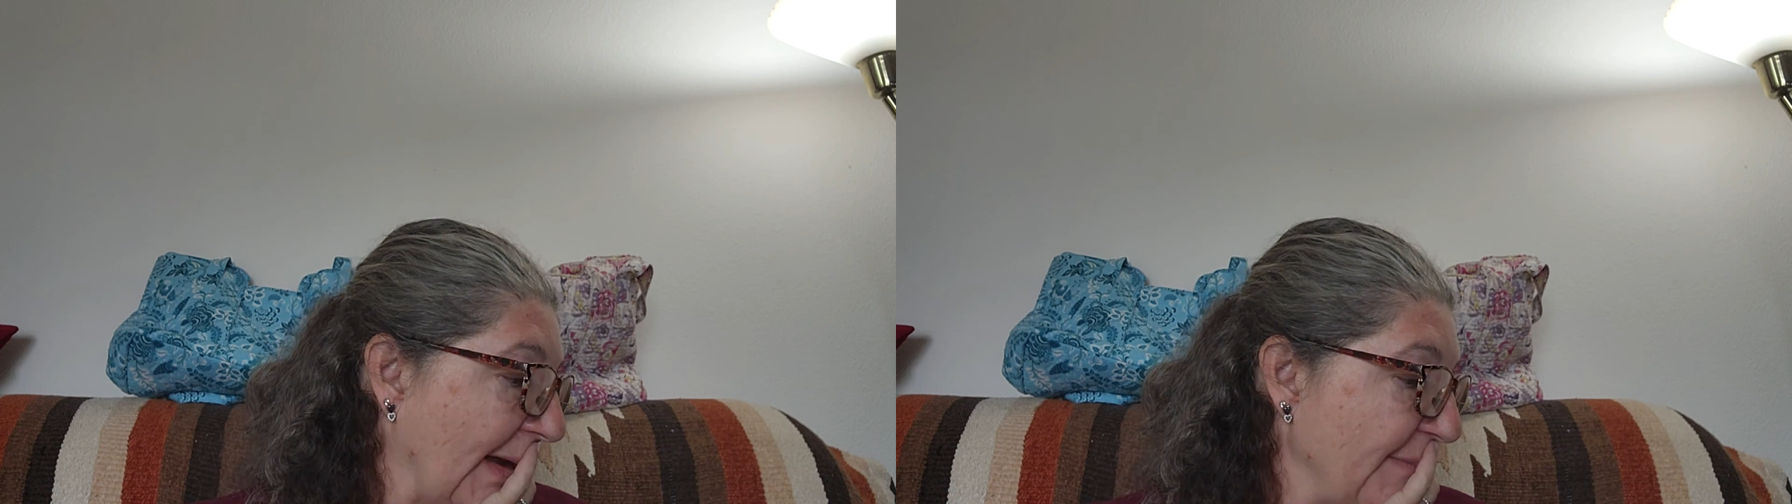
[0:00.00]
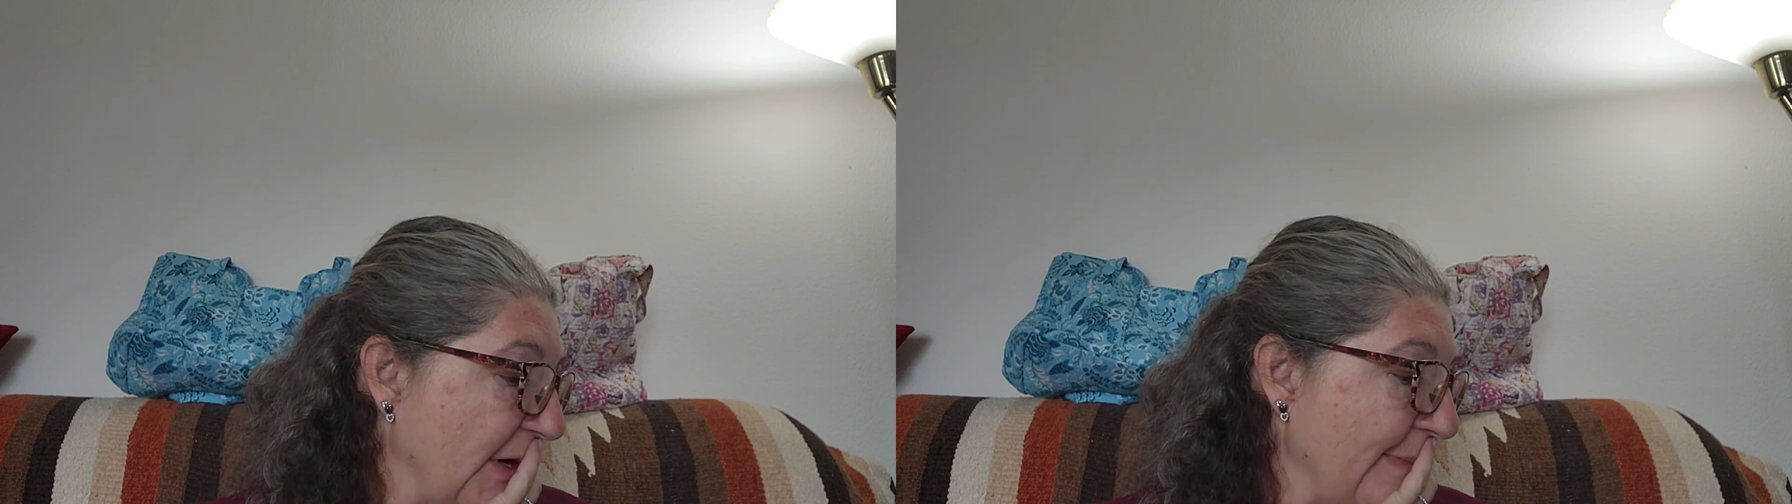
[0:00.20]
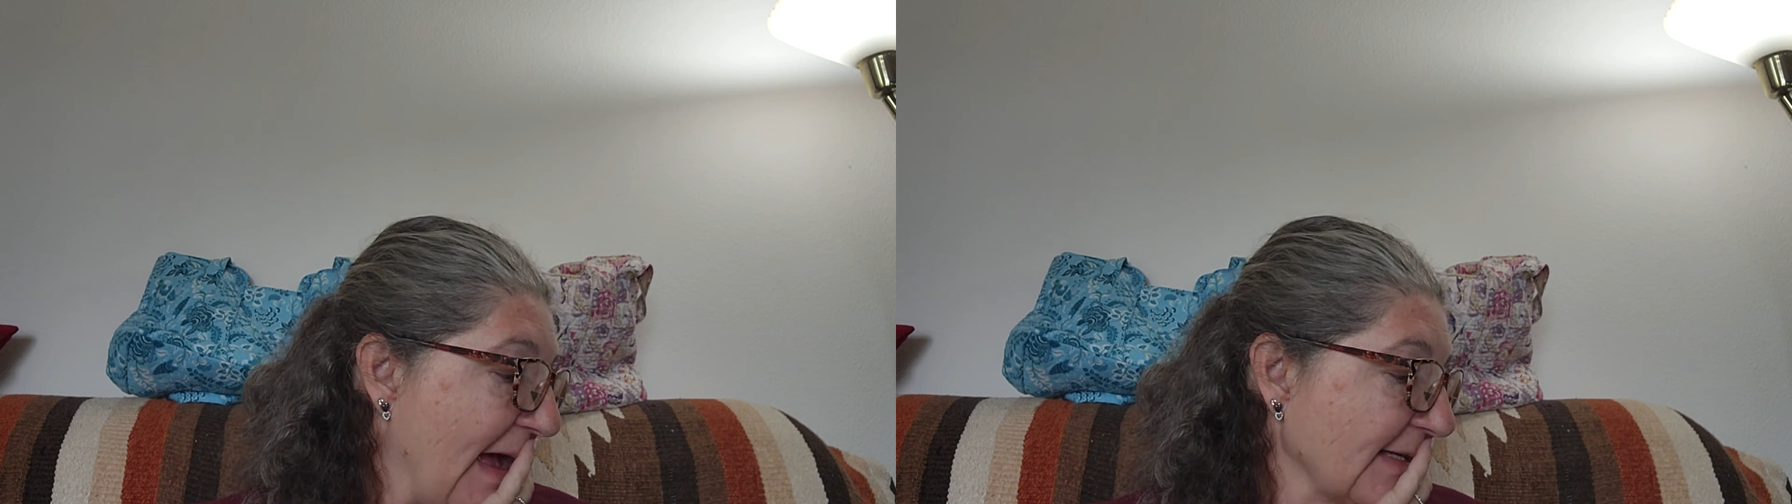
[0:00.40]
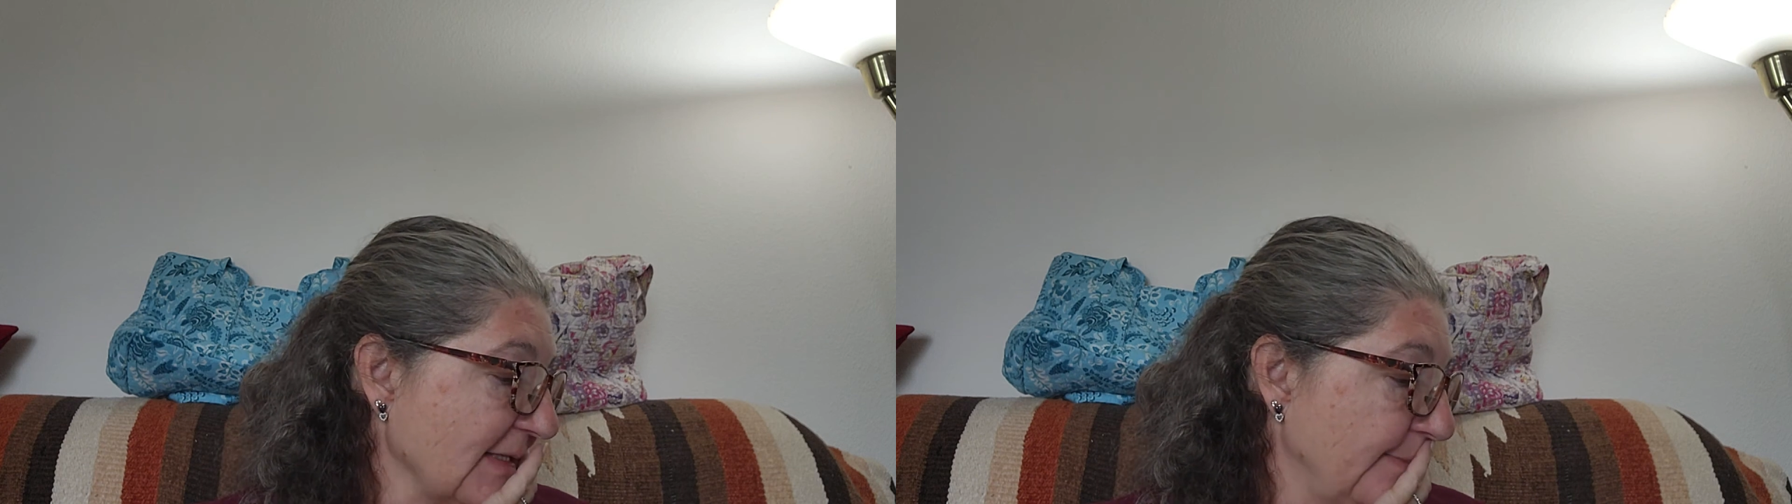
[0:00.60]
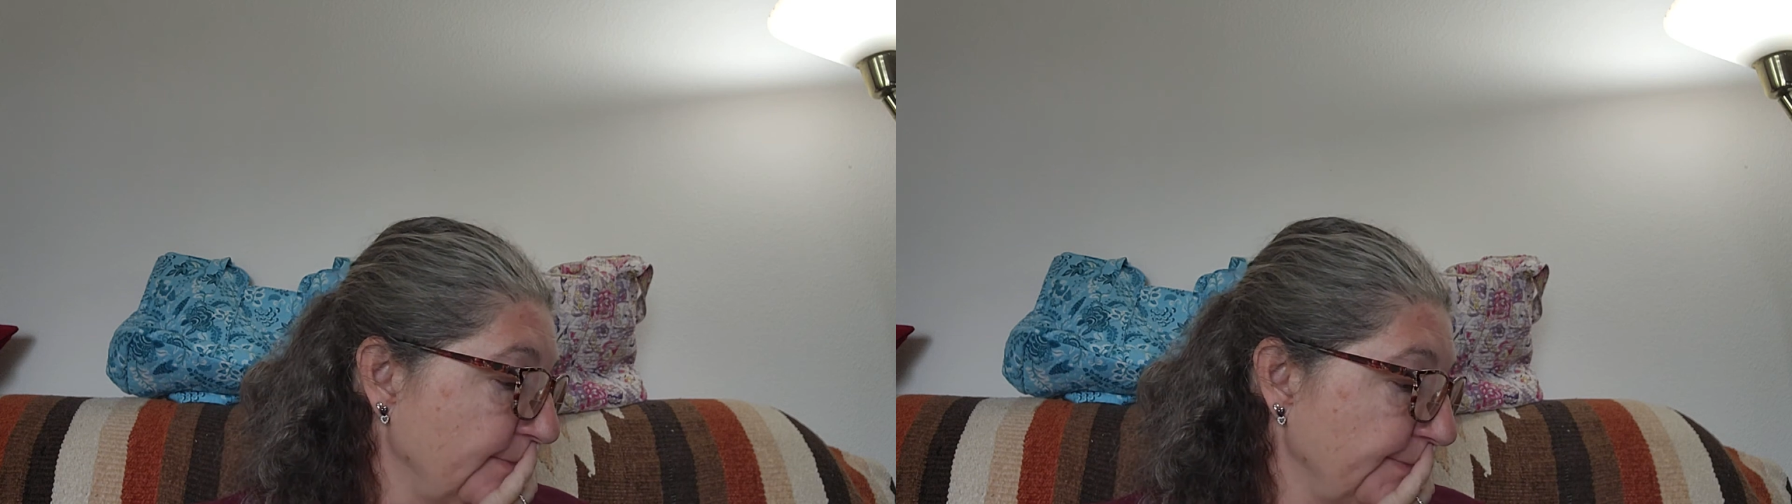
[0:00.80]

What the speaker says: Mary Maxim.